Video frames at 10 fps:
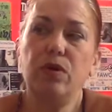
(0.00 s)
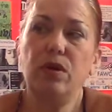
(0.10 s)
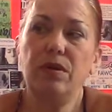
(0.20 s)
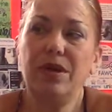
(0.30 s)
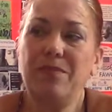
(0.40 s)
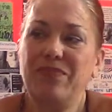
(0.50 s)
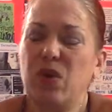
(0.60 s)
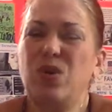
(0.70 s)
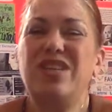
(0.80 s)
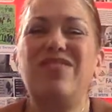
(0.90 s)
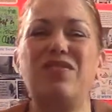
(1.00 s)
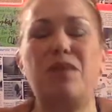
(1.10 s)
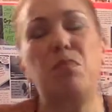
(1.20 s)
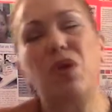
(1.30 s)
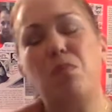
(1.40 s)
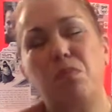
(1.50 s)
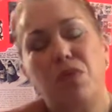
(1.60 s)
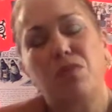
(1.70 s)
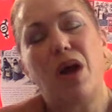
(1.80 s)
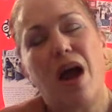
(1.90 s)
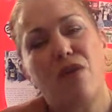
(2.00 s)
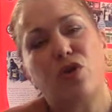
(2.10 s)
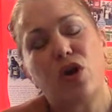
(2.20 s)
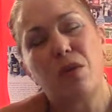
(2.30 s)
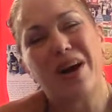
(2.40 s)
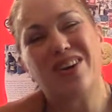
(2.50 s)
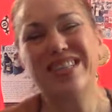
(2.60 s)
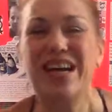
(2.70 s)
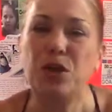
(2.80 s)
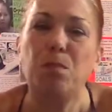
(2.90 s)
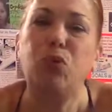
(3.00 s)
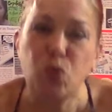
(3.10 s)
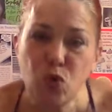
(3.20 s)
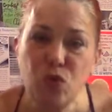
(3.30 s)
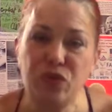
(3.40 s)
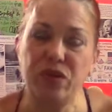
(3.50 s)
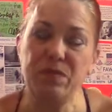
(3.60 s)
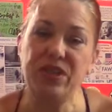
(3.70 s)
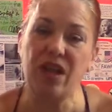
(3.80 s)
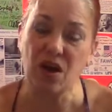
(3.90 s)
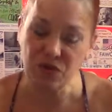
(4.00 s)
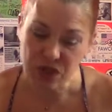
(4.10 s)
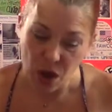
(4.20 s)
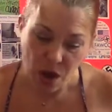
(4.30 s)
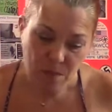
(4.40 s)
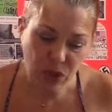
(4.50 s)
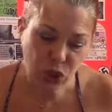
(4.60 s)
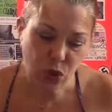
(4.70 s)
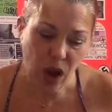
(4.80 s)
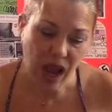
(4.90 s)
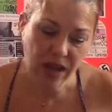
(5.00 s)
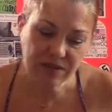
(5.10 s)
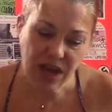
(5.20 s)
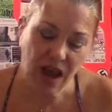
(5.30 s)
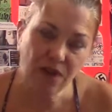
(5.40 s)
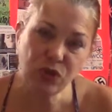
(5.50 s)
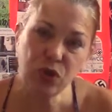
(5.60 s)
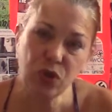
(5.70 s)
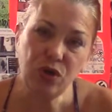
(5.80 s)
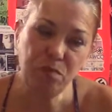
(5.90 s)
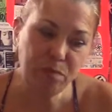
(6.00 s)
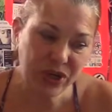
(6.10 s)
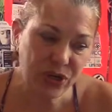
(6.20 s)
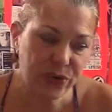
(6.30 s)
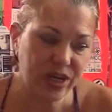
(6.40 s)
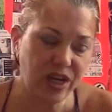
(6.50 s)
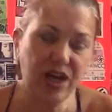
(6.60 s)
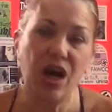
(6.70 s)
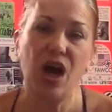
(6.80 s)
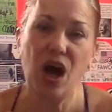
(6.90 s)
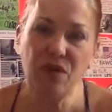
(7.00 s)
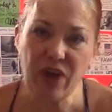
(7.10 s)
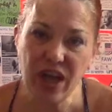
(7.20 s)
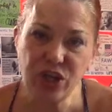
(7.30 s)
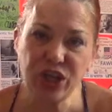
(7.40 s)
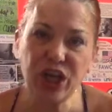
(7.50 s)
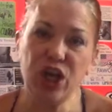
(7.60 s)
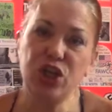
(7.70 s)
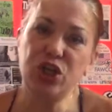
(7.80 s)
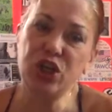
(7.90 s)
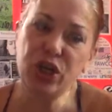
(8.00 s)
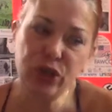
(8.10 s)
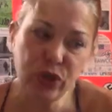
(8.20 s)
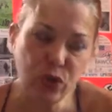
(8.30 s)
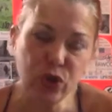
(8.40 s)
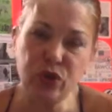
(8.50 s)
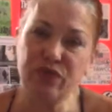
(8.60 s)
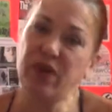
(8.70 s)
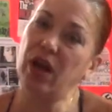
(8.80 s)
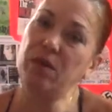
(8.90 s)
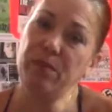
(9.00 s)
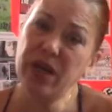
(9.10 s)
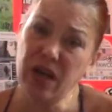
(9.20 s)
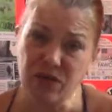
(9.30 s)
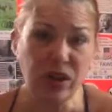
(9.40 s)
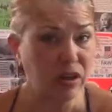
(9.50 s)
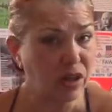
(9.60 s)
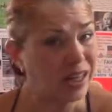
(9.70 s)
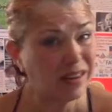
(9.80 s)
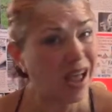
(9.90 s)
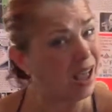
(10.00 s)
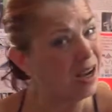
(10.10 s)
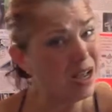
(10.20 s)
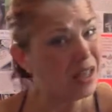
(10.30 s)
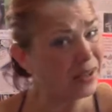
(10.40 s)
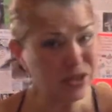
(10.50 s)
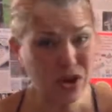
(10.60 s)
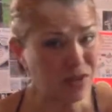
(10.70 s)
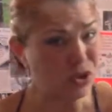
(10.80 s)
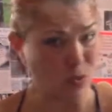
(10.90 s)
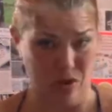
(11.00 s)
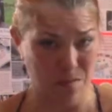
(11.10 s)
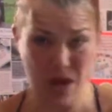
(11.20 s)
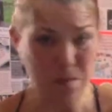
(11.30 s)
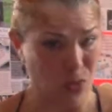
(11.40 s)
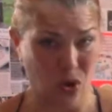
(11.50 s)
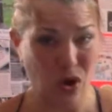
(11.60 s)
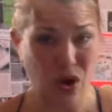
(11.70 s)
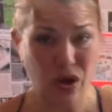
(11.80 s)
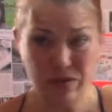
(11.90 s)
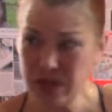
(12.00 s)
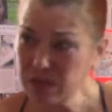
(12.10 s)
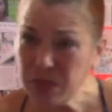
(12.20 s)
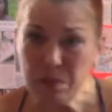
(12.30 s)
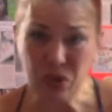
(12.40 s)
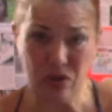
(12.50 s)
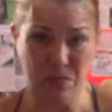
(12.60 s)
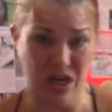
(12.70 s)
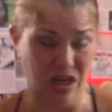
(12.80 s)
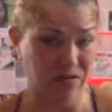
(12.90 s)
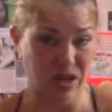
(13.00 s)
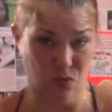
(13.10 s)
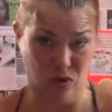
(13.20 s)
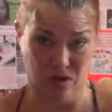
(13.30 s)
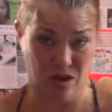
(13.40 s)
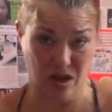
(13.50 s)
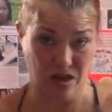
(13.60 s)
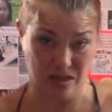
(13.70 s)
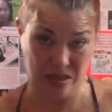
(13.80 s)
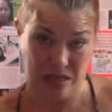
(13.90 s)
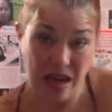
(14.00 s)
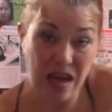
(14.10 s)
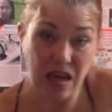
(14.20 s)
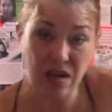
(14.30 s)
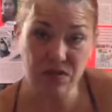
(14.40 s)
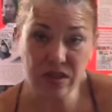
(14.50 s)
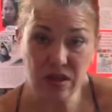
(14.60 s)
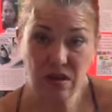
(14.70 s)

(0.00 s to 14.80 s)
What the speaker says: it wasn't that the African Americans had to prove themselves, but you had to have a certain period of education and social development and everything like that. Because you have to remember, these people have been living as slaves.